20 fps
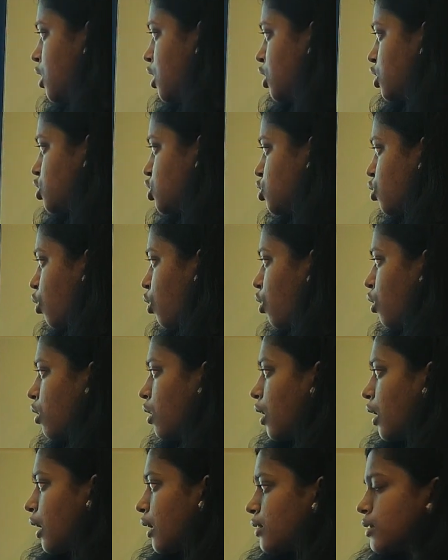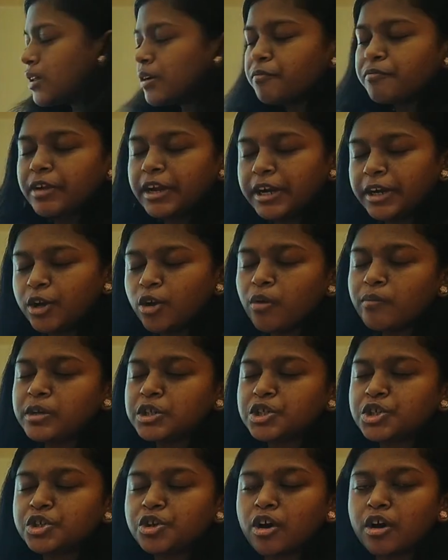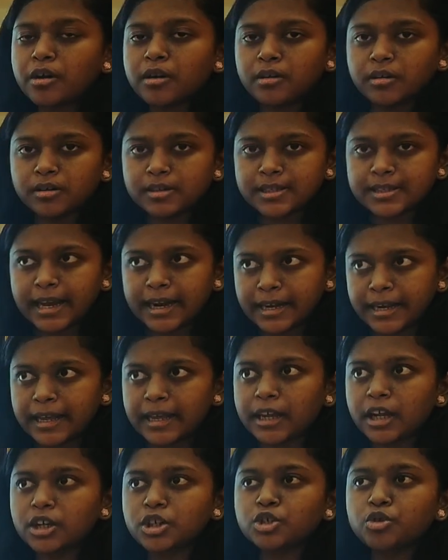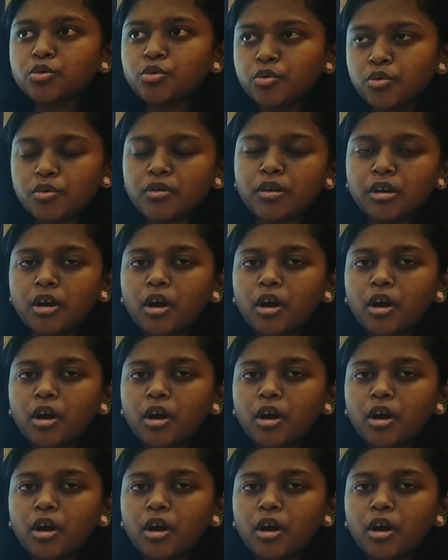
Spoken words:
So the video which you are sending it to Google